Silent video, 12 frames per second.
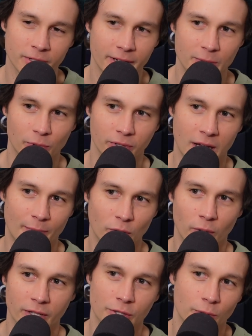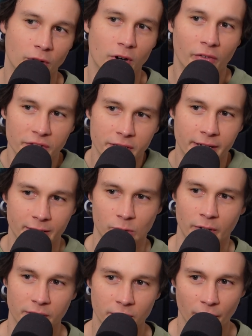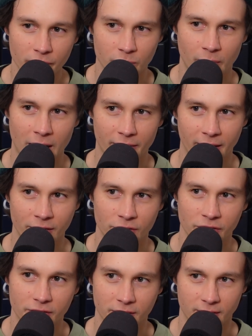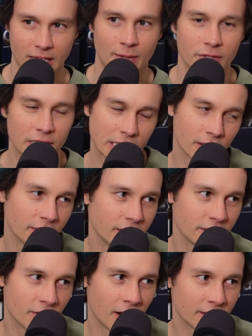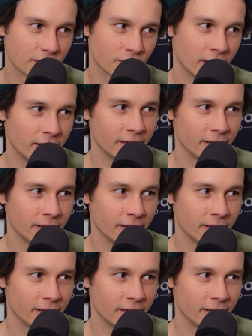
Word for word: and he's putting up a 112, obviously against West Coast, but they just seem to slot these guys straight